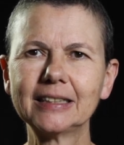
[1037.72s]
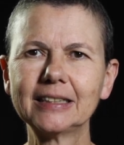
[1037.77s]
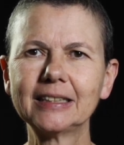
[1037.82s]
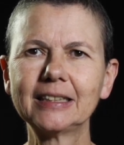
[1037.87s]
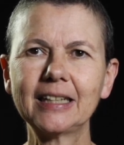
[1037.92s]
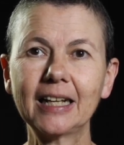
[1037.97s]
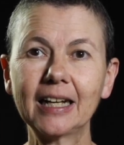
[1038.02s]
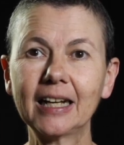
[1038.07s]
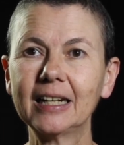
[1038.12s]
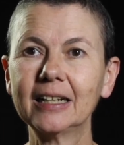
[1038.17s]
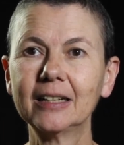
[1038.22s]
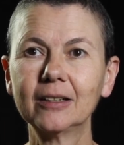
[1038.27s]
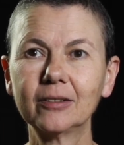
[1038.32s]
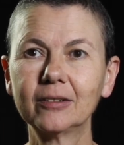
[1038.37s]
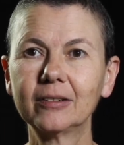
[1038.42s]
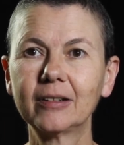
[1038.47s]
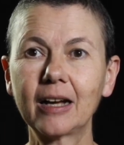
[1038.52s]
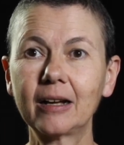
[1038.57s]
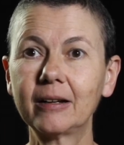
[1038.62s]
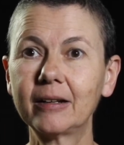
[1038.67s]
yeah,
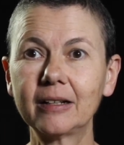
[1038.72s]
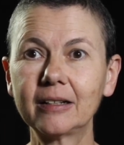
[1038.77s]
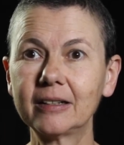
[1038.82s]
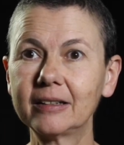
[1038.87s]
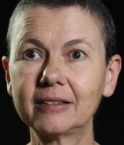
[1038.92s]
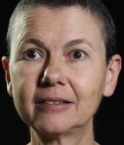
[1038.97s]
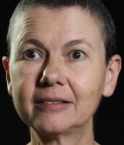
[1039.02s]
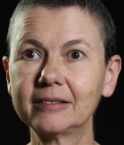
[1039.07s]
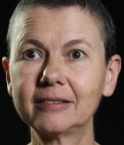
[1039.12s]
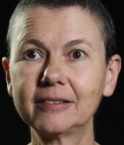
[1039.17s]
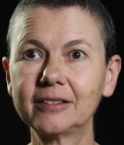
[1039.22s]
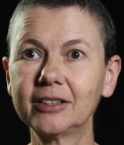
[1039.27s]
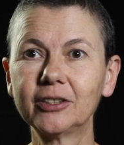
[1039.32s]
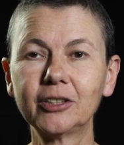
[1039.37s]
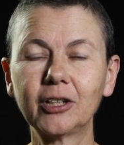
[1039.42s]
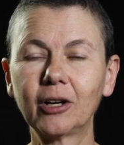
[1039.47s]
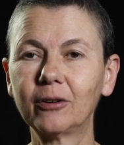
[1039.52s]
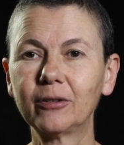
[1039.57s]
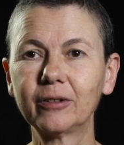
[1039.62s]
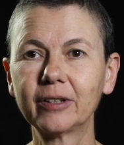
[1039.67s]
you
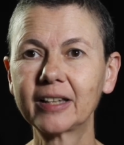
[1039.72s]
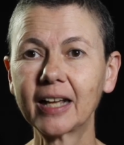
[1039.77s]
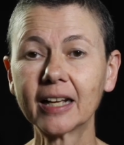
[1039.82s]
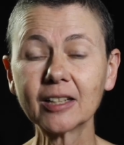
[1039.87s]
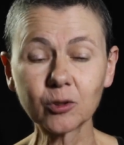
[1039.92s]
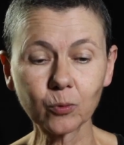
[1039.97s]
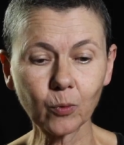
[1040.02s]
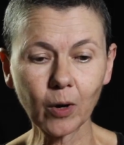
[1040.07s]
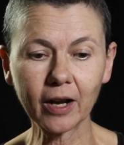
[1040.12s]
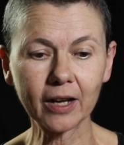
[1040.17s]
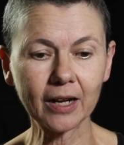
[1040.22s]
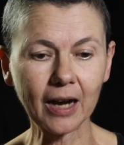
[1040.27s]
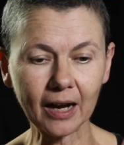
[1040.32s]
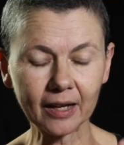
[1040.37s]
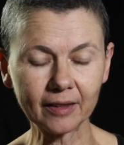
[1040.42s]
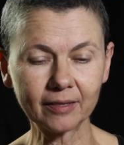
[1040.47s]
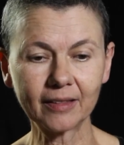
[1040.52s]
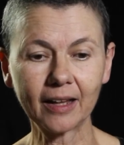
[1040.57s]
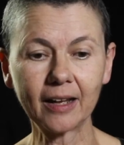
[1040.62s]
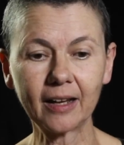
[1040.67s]
know, that's why
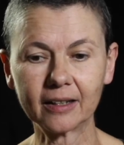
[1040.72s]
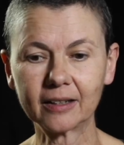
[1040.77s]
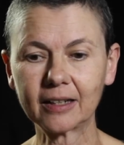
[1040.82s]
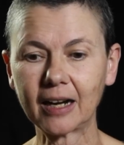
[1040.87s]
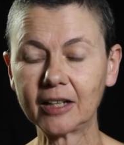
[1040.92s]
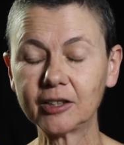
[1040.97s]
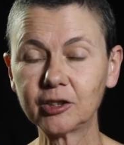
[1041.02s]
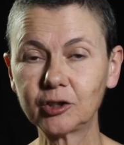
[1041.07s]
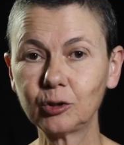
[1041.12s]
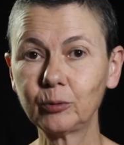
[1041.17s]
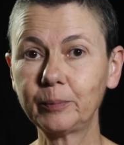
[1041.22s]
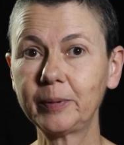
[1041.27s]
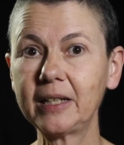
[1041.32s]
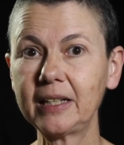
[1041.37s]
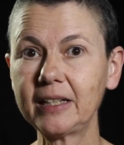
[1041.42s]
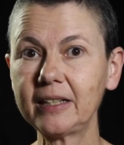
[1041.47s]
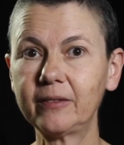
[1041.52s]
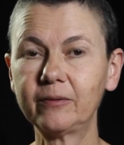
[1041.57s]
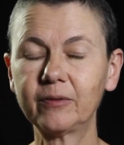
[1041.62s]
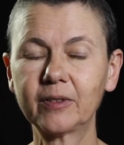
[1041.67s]
I do
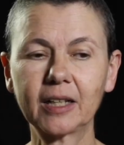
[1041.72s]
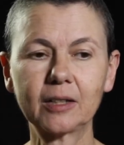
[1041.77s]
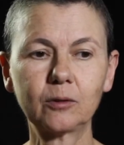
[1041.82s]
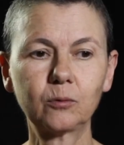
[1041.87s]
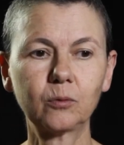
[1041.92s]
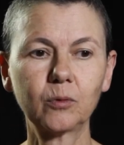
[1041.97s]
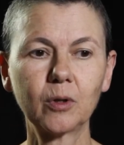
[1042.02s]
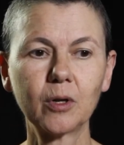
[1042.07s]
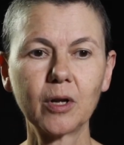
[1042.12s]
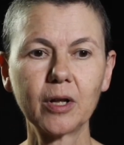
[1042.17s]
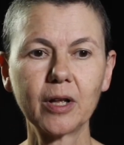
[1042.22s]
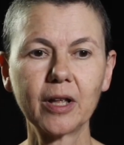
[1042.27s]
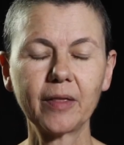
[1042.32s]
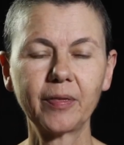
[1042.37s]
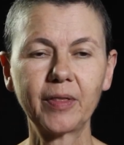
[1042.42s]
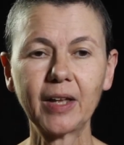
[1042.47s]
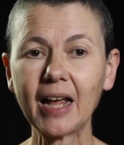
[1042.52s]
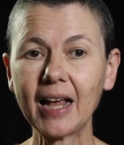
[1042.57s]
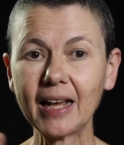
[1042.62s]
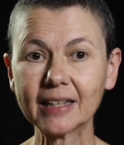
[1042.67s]
believe that
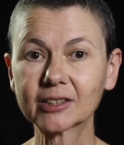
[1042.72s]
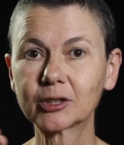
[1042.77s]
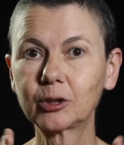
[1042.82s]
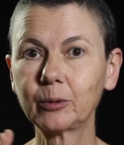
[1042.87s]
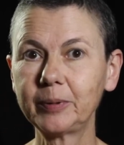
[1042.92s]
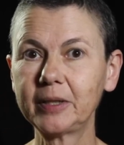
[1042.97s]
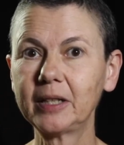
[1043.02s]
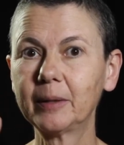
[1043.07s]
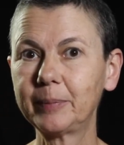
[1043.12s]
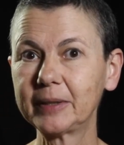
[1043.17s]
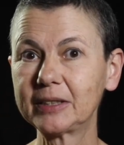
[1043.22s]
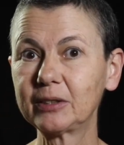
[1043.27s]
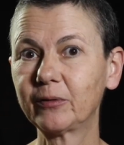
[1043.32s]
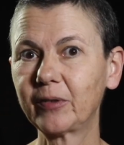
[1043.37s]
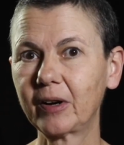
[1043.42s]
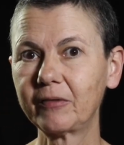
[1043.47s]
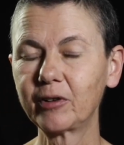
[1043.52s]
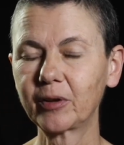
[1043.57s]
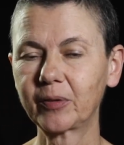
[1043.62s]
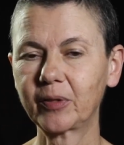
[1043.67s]
there has to be a bit of
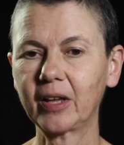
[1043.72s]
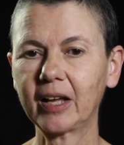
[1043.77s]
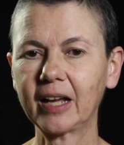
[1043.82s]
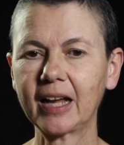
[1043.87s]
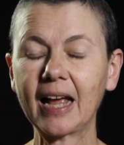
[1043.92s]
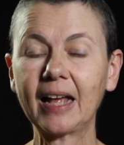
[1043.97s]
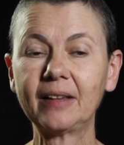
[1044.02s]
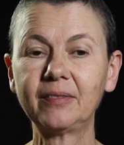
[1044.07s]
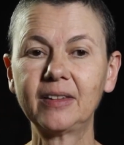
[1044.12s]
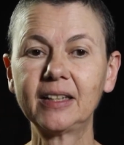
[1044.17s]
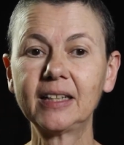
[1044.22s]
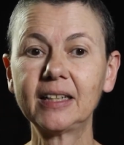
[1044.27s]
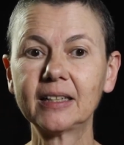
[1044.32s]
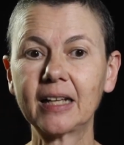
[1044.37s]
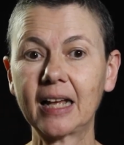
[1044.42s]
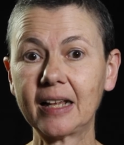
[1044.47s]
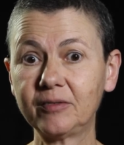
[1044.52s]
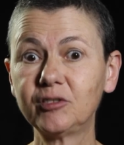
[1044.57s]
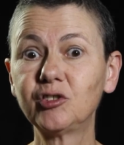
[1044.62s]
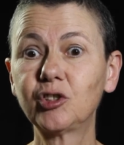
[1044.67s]
everything. And
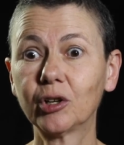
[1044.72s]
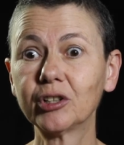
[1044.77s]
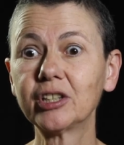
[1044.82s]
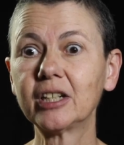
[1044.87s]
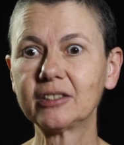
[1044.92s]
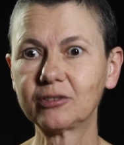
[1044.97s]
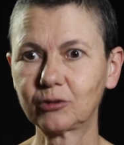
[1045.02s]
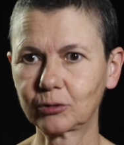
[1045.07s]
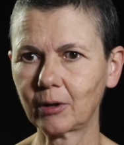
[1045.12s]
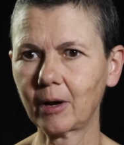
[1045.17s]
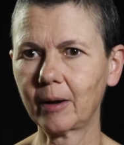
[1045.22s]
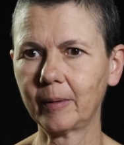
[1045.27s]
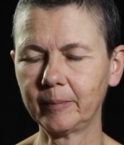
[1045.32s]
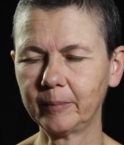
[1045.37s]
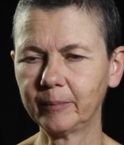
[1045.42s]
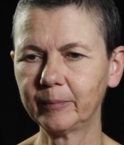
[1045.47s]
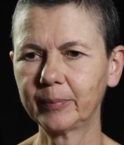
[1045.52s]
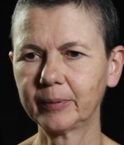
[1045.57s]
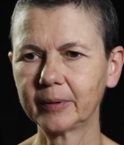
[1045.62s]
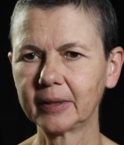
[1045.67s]
Donald
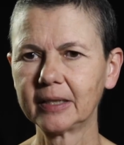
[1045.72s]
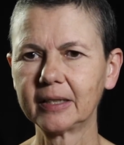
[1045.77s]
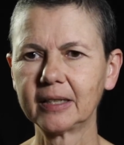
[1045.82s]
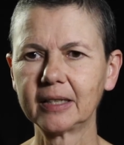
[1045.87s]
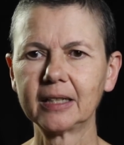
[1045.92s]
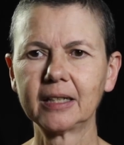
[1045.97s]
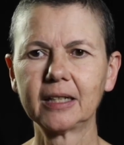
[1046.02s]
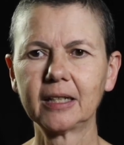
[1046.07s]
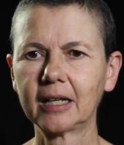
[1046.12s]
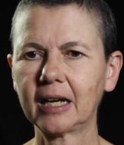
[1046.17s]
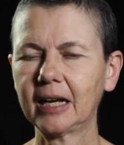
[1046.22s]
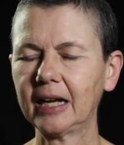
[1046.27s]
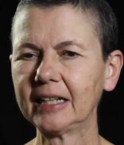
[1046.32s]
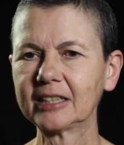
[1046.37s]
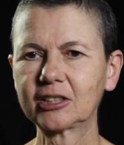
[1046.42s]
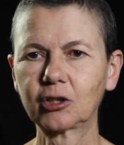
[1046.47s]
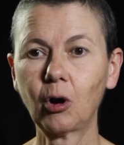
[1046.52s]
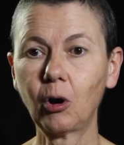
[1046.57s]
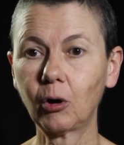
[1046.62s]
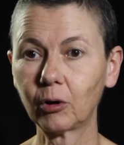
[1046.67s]
Trump,
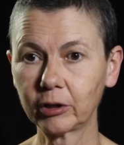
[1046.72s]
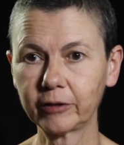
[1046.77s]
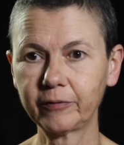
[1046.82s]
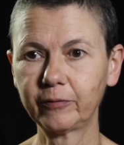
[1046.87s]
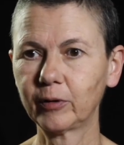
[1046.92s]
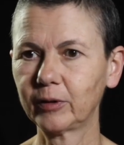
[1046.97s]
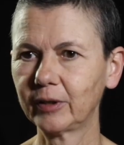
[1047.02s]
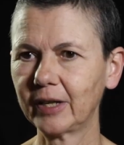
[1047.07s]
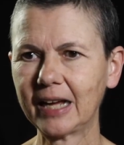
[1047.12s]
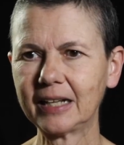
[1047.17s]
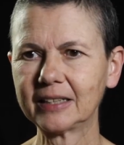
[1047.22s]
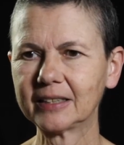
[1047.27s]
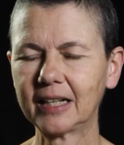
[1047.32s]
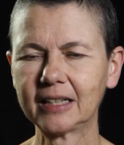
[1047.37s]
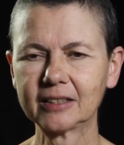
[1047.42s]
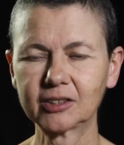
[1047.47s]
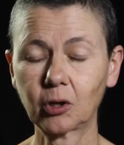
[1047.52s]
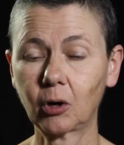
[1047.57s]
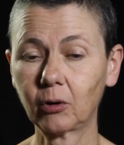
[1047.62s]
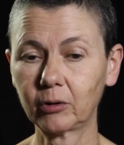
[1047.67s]
as horrible
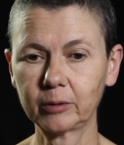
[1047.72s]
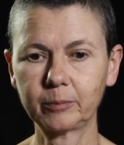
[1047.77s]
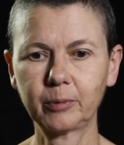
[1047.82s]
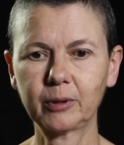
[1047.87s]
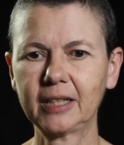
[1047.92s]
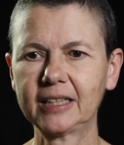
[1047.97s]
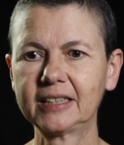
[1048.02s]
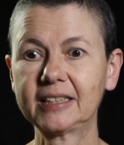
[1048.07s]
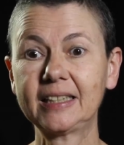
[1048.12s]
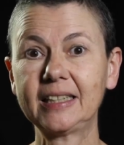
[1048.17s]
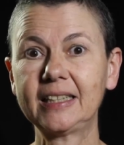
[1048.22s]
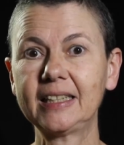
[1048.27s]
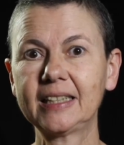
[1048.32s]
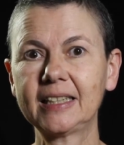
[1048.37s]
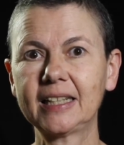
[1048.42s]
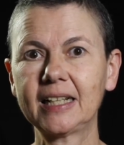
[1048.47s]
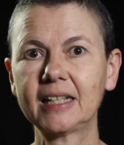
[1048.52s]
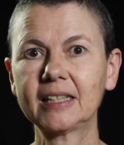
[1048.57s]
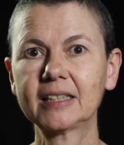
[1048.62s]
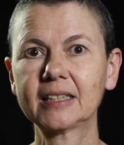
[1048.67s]
as he
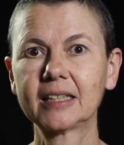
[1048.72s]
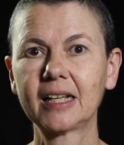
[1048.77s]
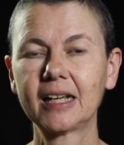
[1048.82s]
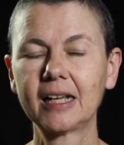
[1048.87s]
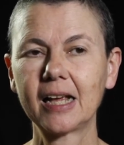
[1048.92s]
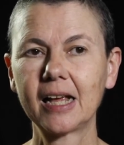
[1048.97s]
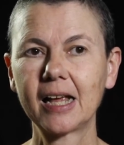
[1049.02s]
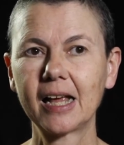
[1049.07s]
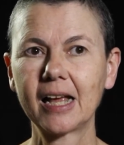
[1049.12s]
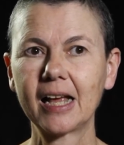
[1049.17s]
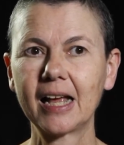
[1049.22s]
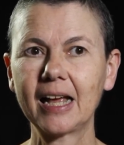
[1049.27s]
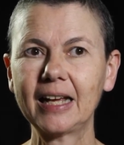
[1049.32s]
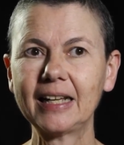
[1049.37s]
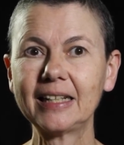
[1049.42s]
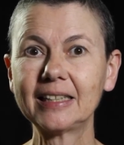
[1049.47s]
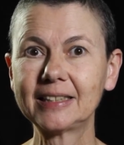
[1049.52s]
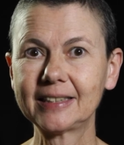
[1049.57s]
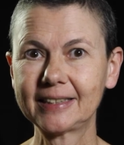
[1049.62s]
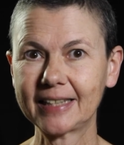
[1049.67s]

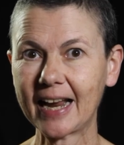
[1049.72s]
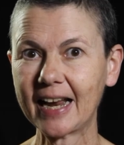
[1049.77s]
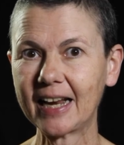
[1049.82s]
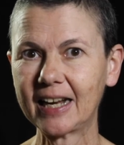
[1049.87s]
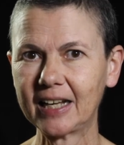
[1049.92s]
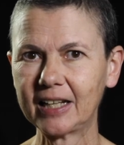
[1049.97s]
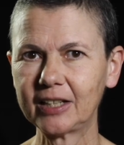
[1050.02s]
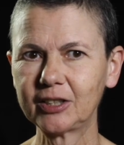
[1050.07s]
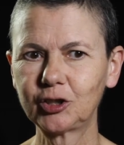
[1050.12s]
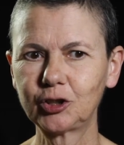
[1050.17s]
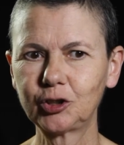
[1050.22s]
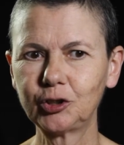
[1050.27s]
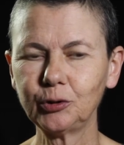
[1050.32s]
is there